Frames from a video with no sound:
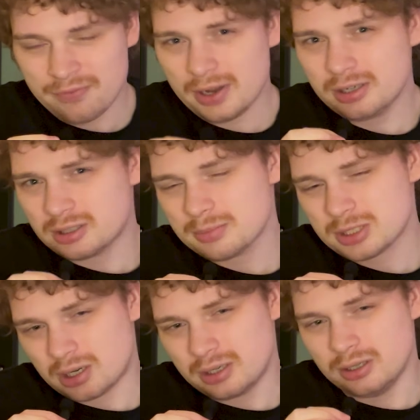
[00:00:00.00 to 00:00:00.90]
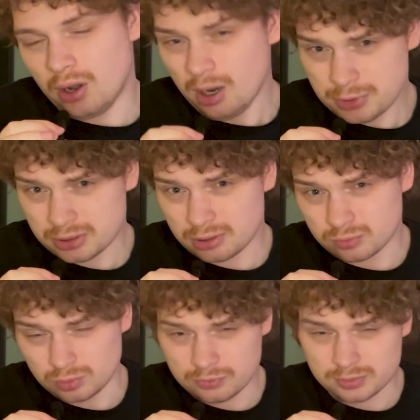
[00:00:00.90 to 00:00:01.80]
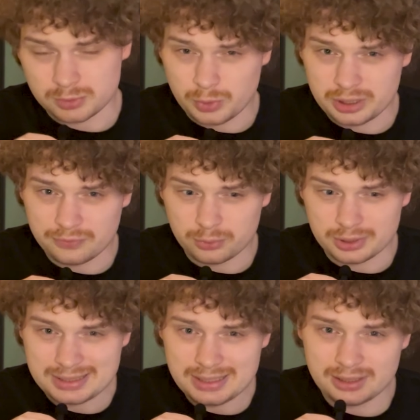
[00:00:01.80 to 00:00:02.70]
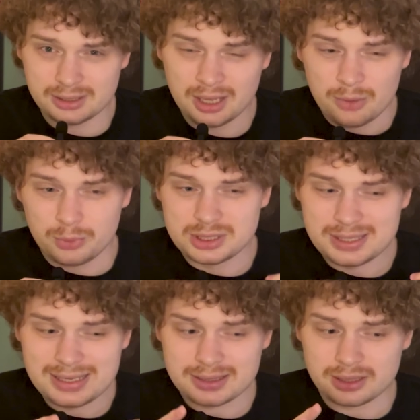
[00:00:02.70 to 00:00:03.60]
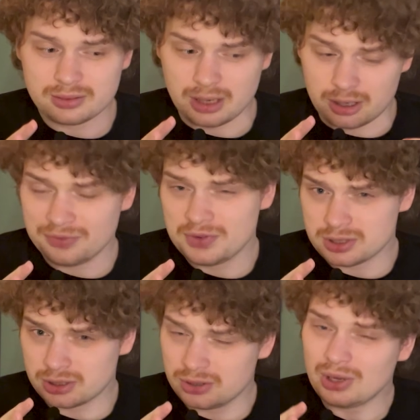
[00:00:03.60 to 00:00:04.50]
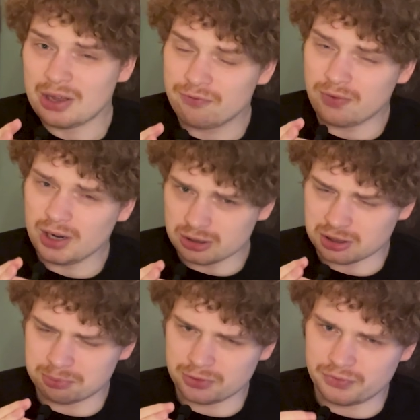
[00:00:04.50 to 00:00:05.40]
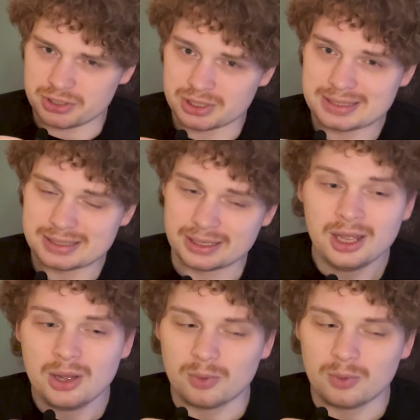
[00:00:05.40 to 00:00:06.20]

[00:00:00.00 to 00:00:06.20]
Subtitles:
Firearms are an optional rule from 2014, which says that Artificer could have firearm proficiency.